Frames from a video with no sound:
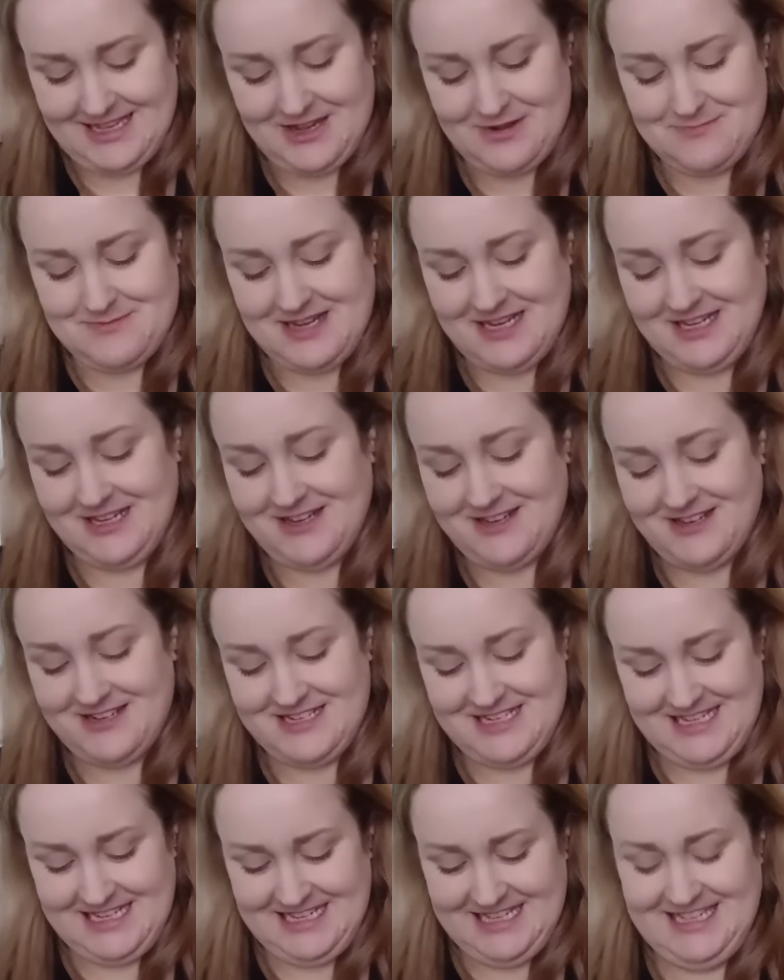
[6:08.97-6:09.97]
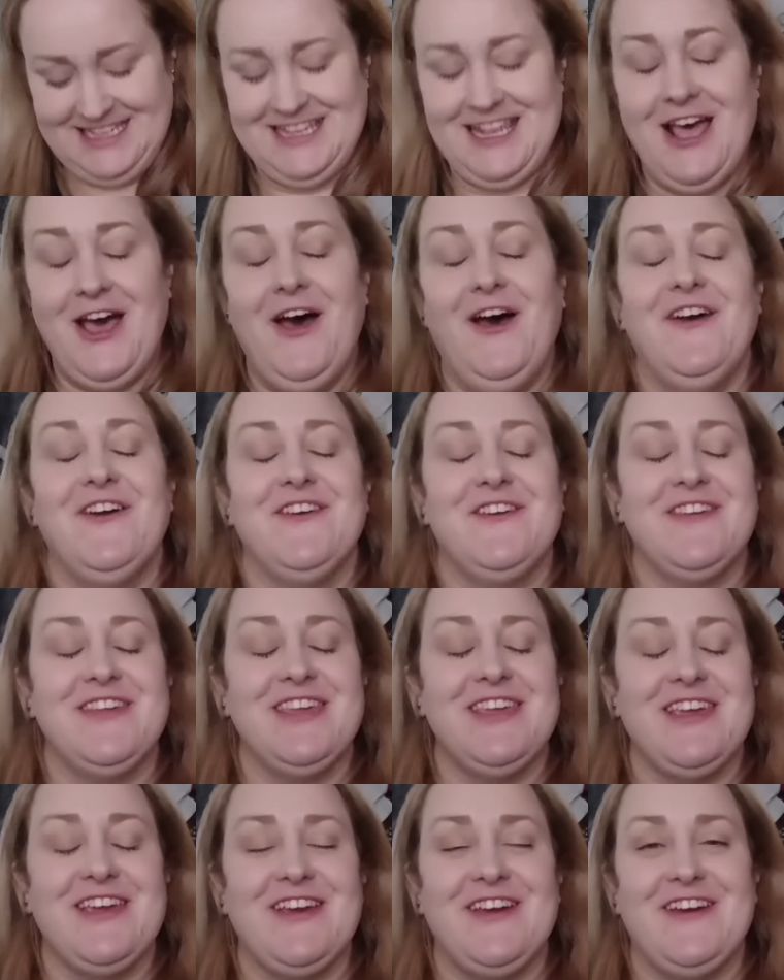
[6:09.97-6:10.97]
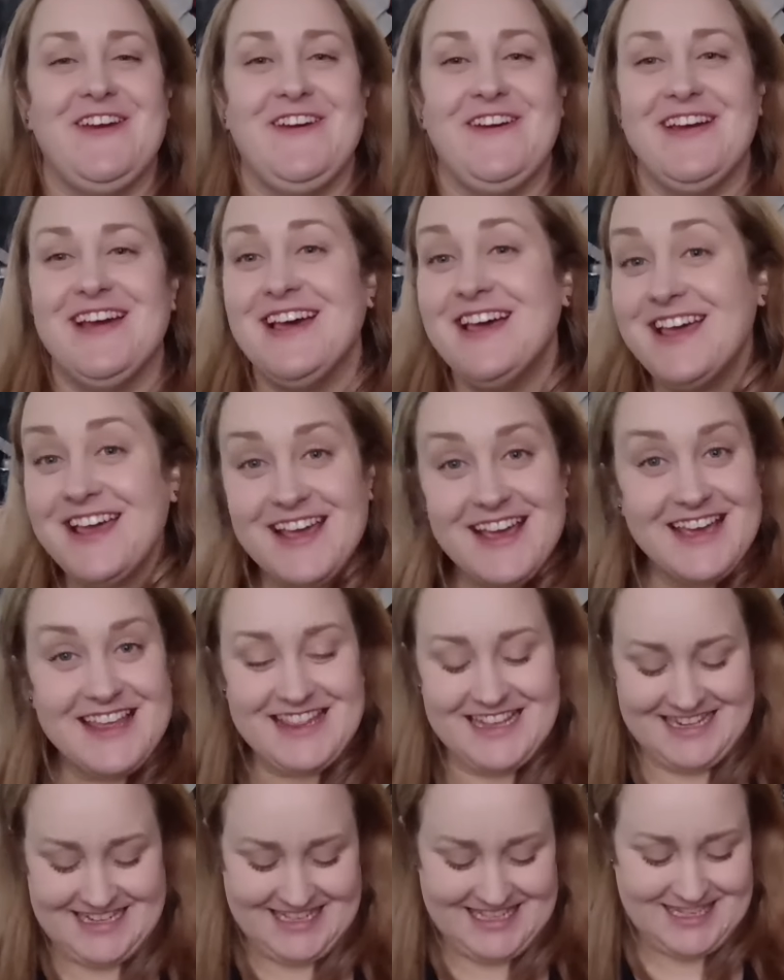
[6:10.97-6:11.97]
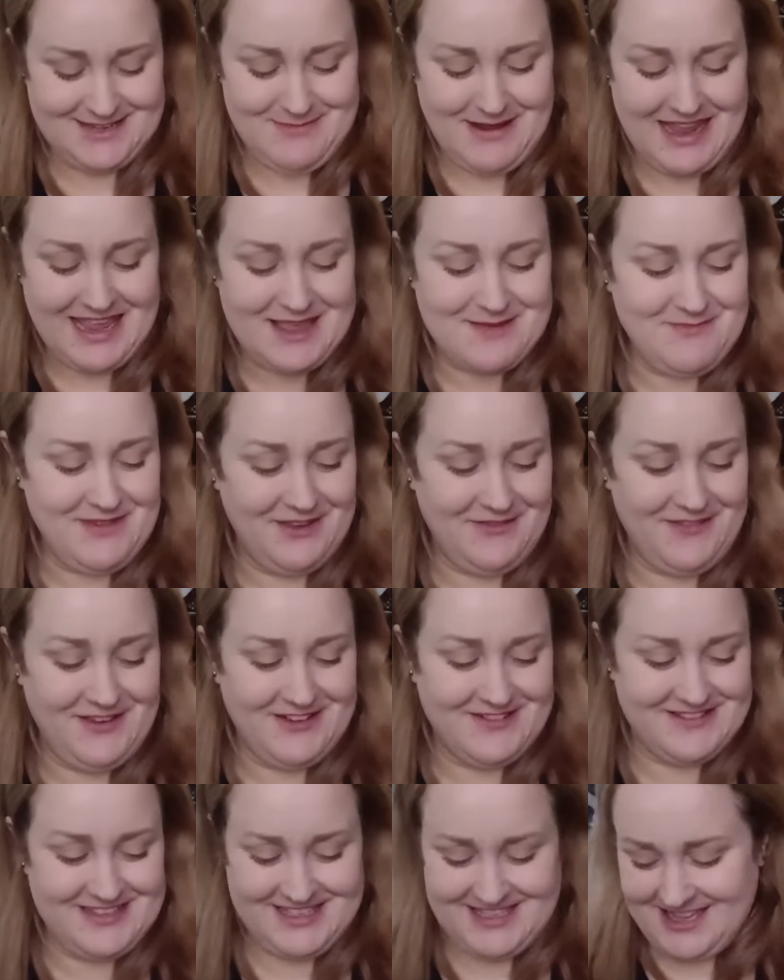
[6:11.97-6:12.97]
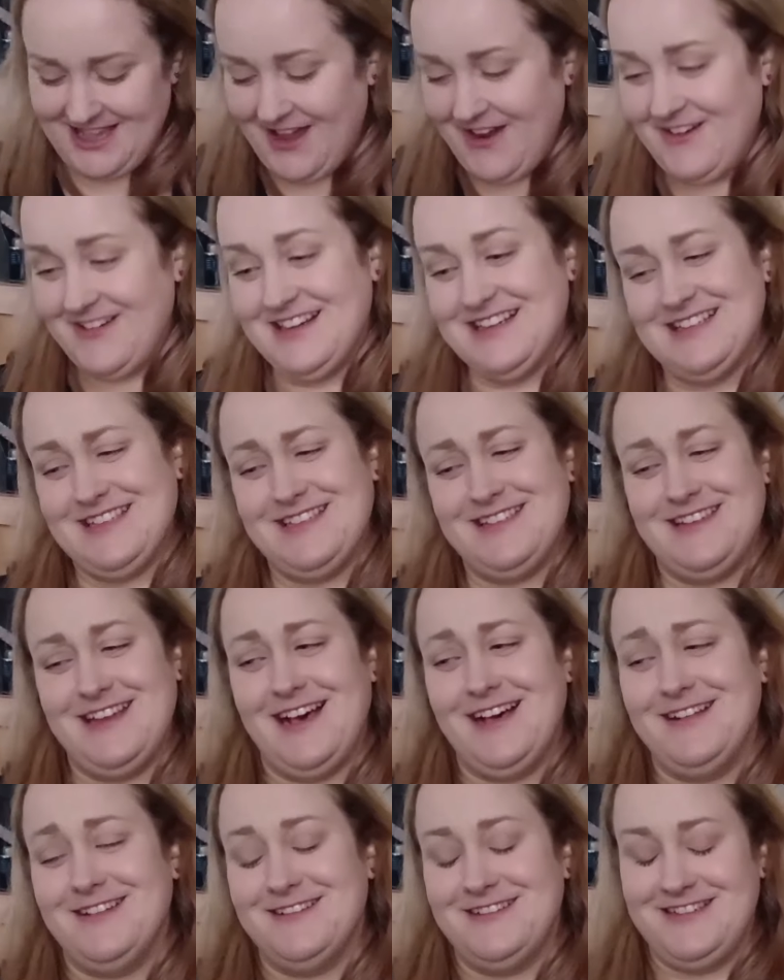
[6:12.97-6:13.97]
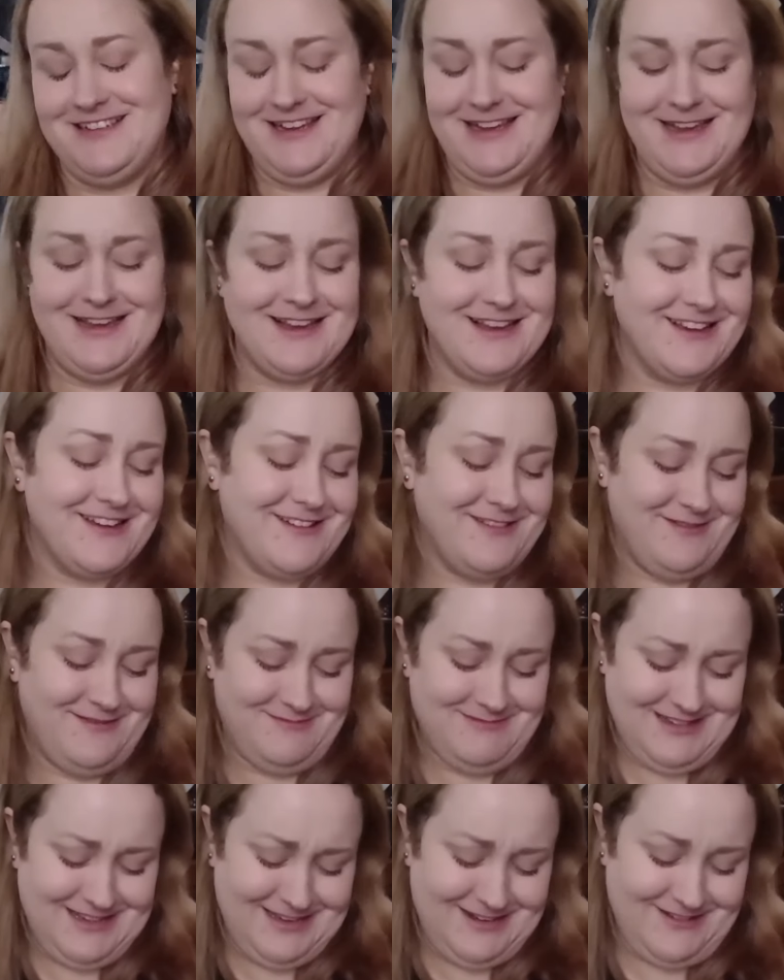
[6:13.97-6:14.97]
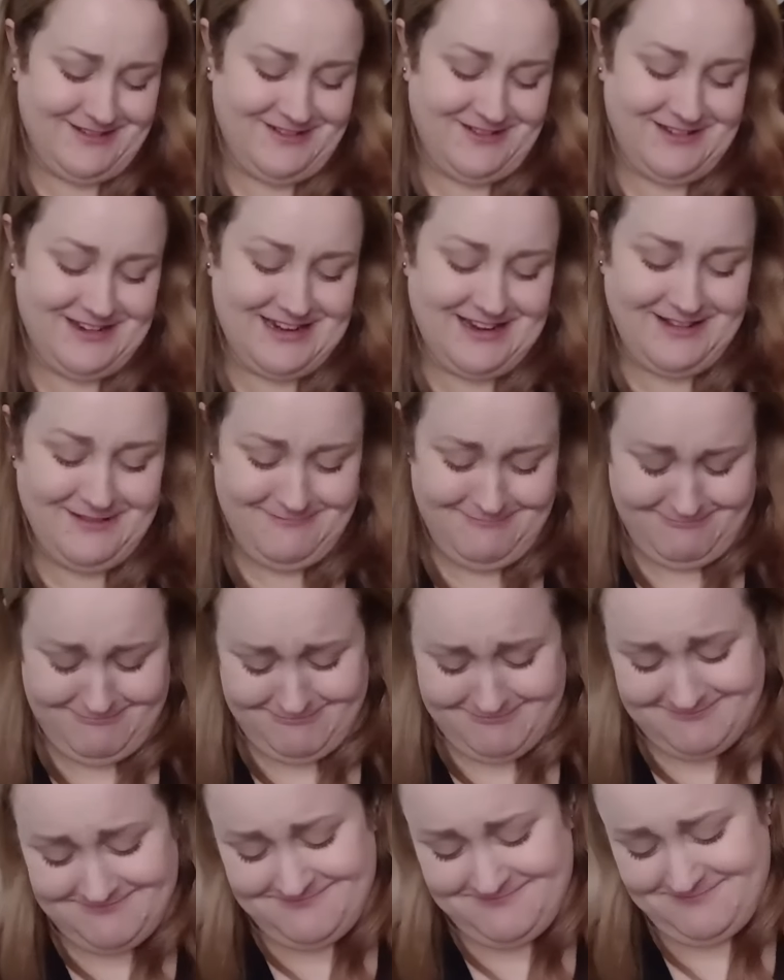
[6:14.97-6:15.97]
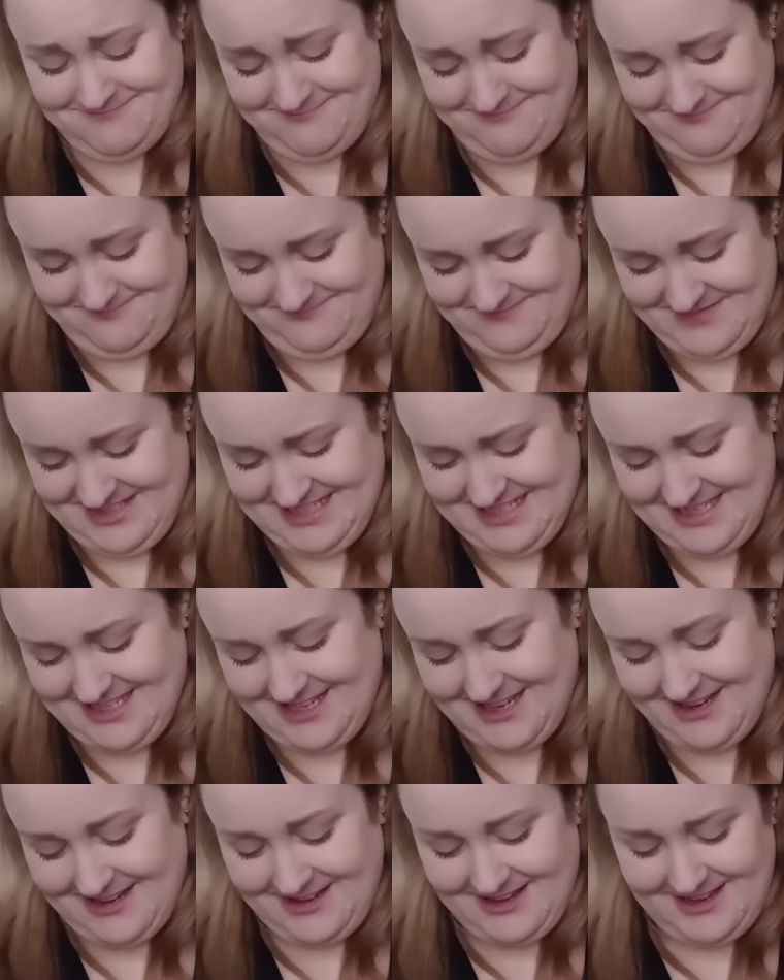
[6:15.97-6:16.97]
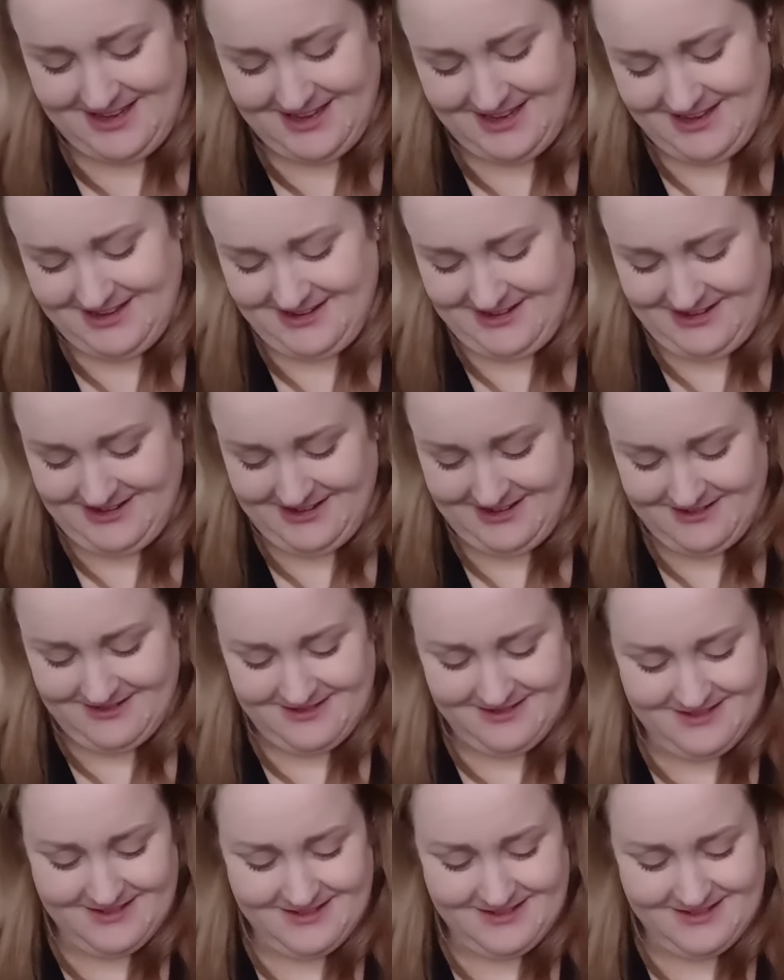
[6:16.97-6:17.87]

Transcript: Oh my gosh, he's so cute. This is making me feel so nostalgic. Oh my god. He's so cute.